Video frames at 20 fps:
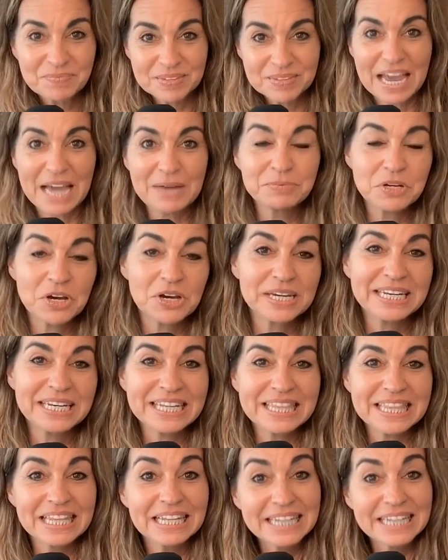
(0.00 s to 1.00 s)
I'm talking
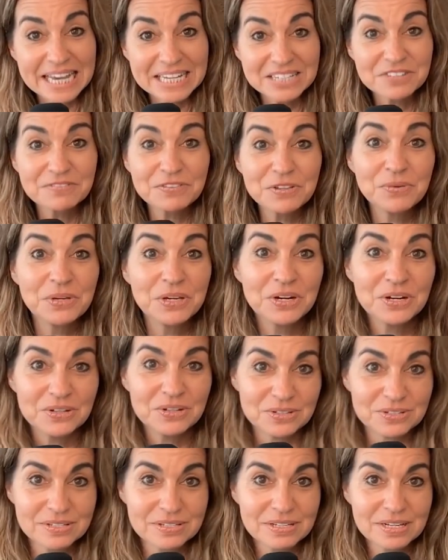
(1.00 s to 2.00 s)
in the last few
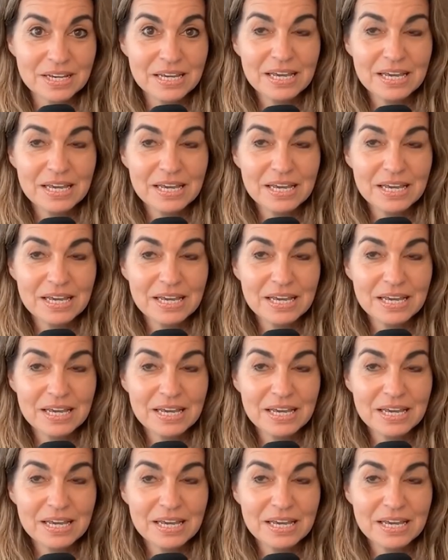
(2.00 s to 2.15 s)
years.